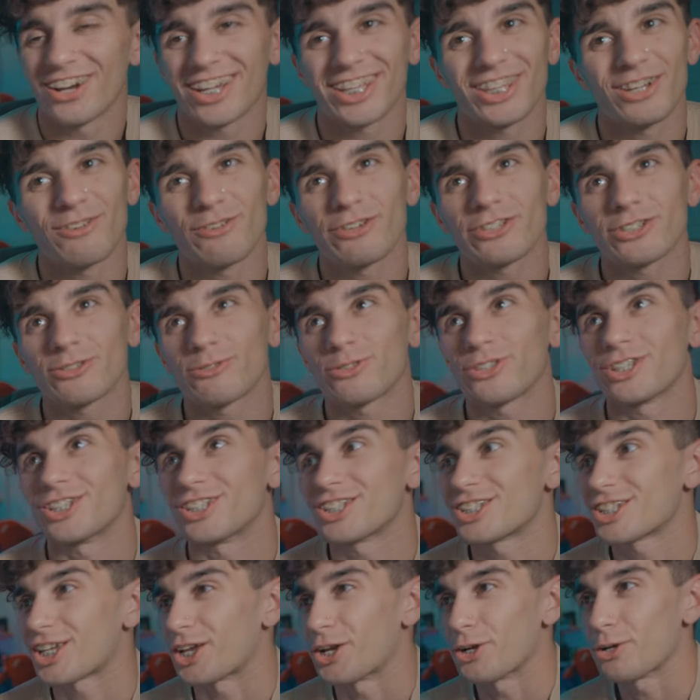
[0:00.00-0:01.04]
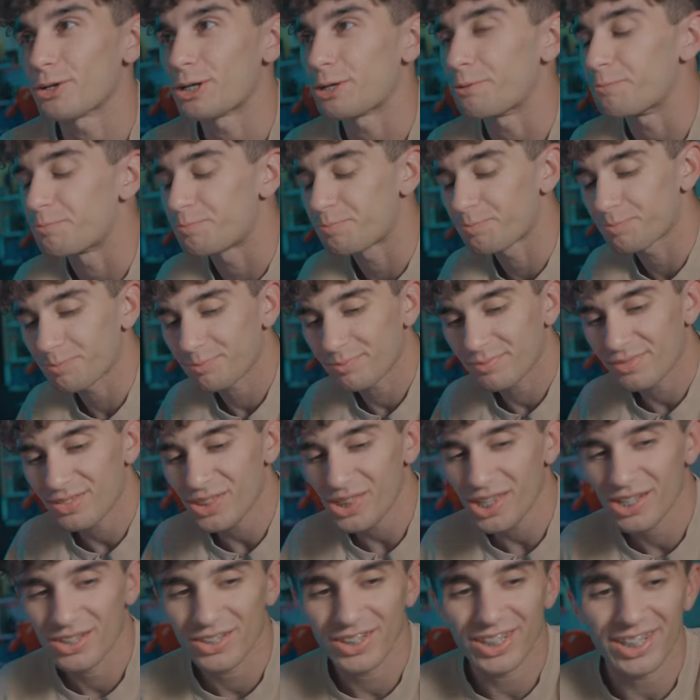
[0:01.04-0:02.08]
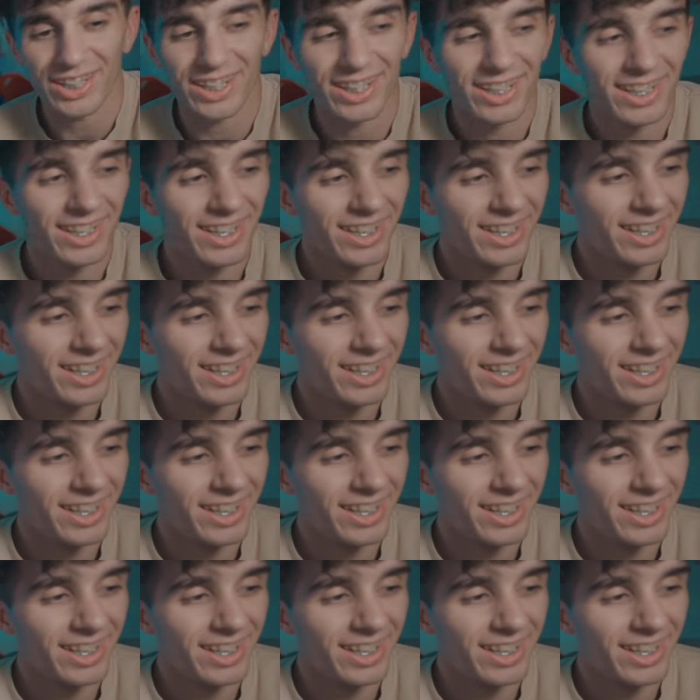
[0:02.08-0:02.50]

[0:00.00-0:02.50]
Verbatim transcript: okay, that wasn't really scary. Like,